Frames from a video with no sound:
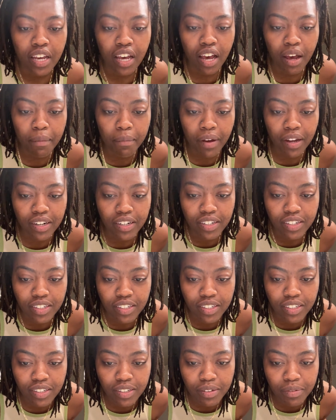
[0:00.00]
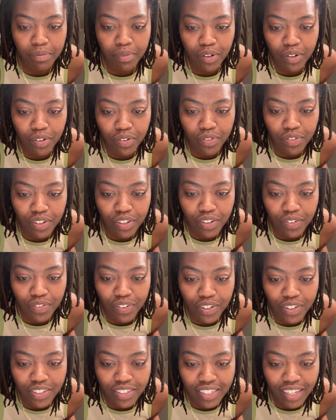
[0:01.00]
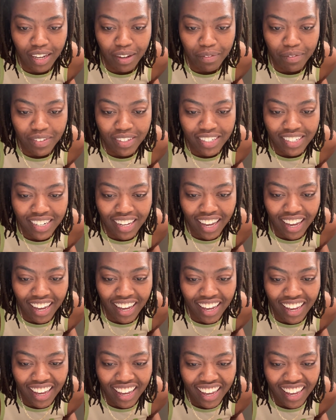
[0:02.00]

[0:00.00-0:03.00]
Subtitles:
I'm about to smoke for the first time today.